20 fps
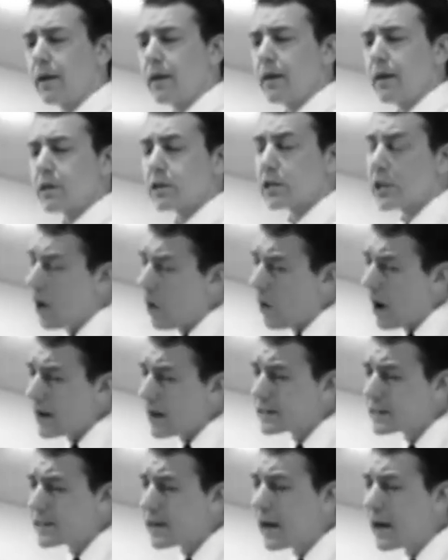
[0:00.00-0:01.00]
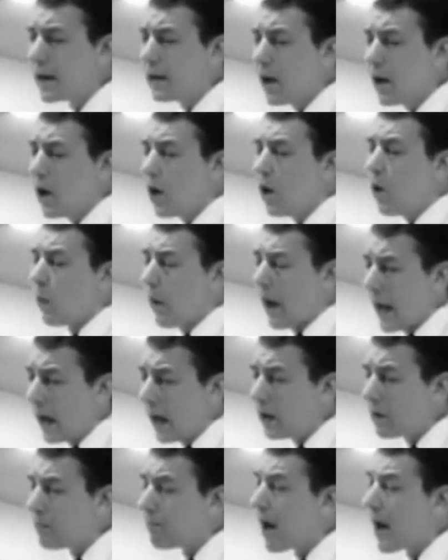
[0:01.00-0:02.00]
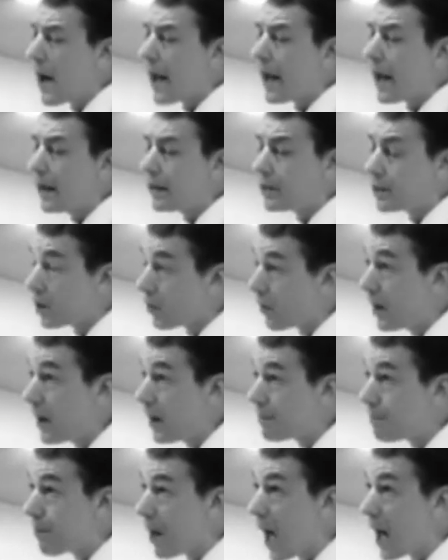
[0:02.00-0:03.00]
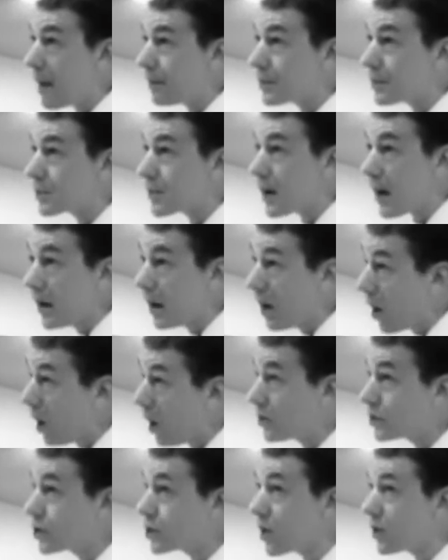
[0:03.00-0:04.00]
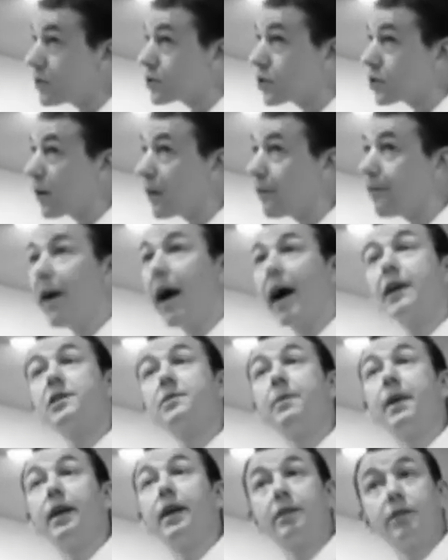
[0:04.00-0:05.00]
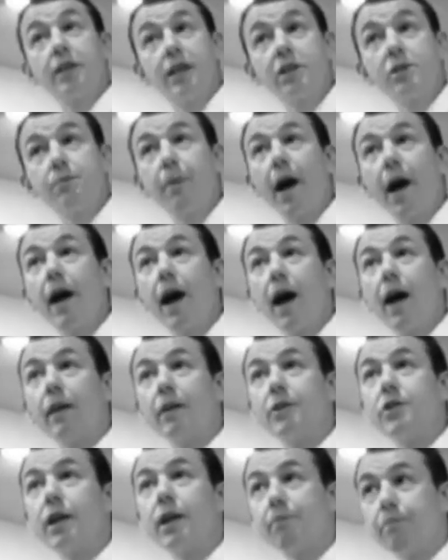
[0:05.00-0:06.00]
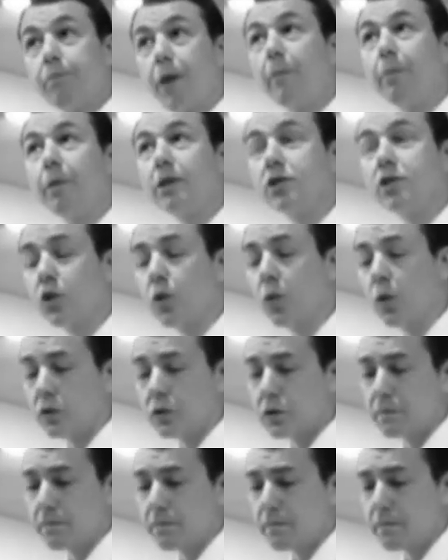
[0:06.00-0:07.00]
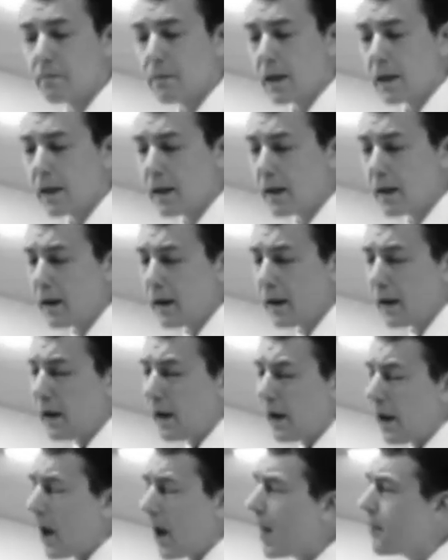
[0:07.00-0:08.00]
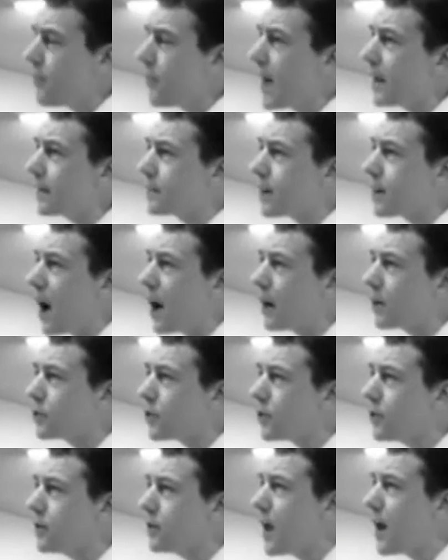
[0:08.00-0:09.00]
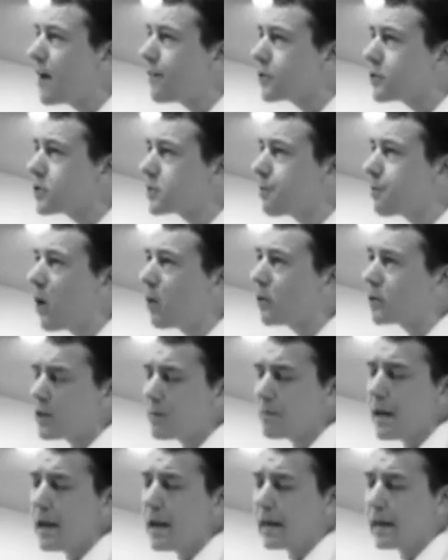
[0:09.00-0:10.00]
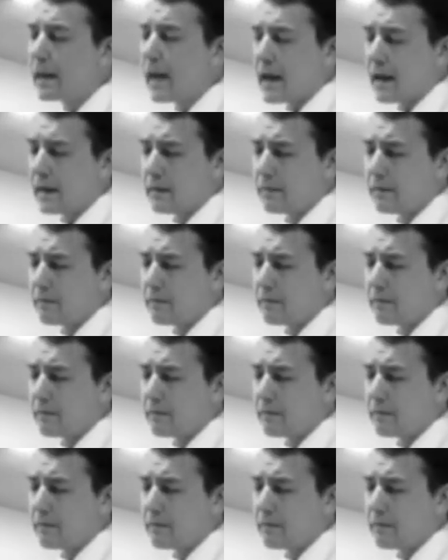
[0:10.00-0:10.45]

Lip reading: So I said, well, my degree in Bible study also certifies me to teach biology in public schools. And that doctor never spoke to me again.